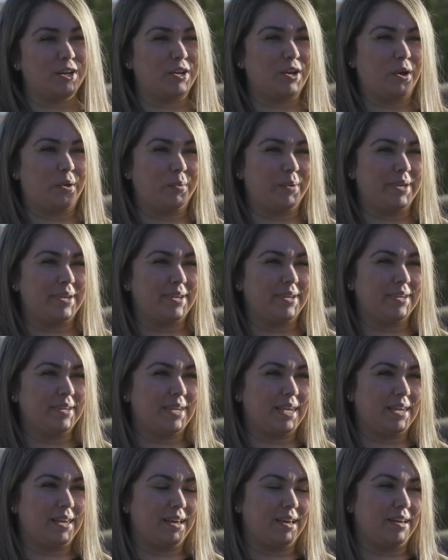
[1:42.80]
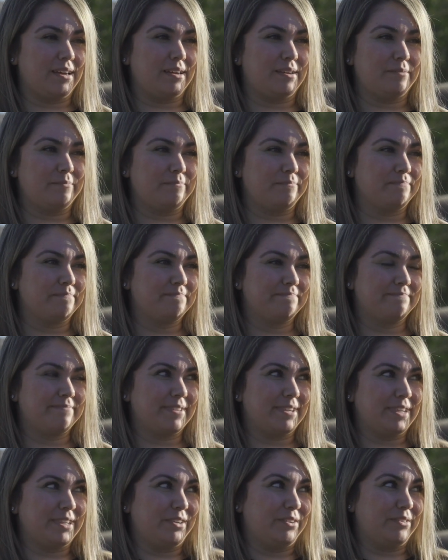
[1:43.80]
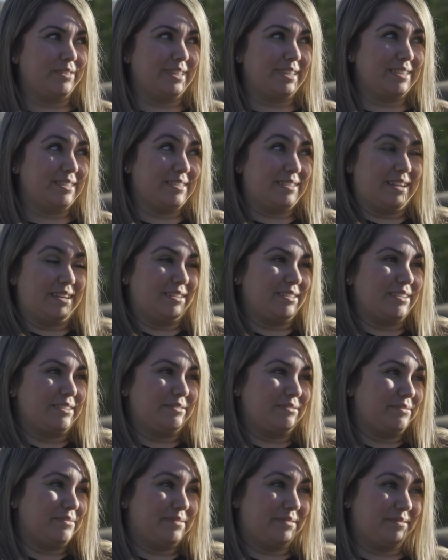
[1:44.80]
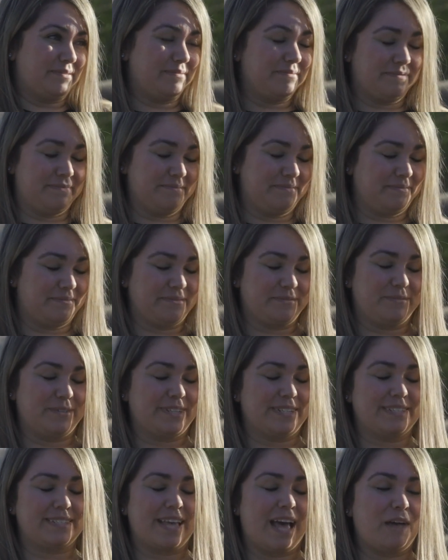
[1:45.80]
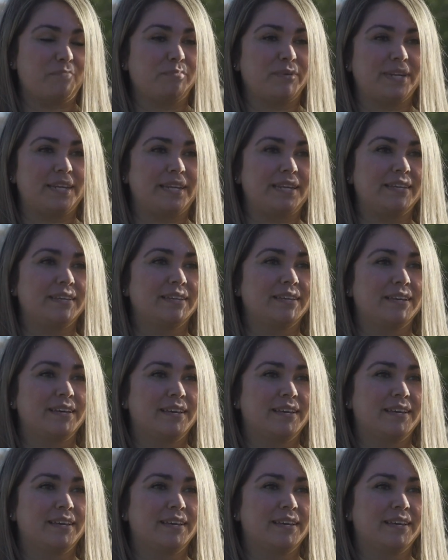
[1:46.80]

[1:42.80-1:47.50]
knowing, um, you know, the extent of what is happening.